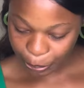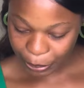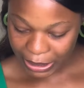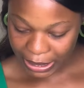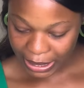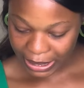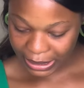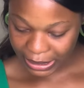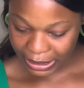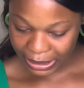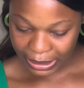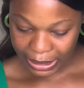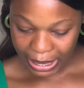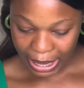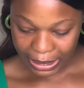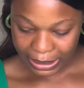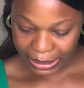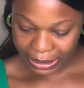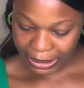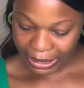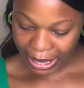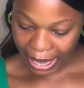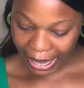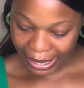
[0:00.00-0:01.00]
place this
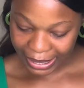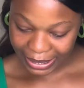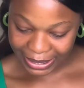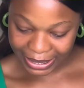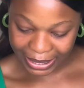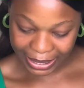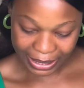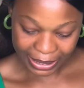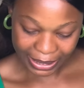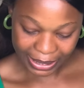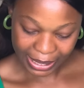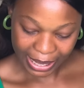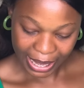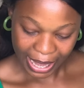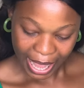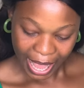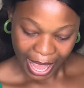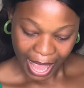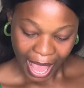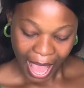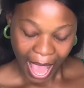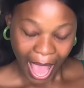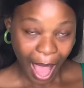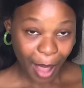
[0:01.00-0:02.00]
aside
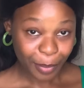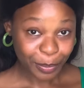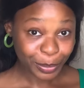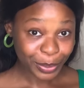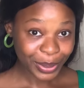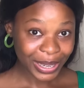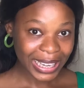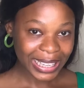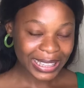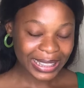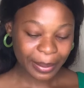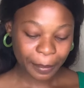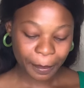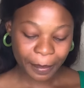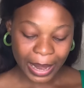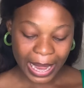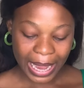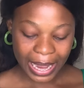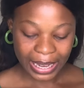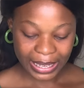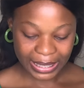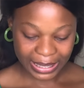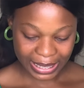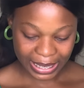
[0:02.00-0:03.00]
and bring the
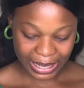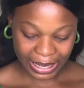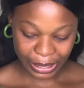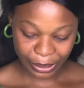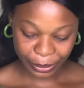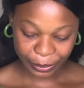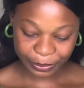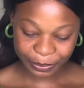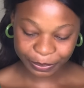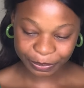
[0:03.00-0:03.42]
mayday.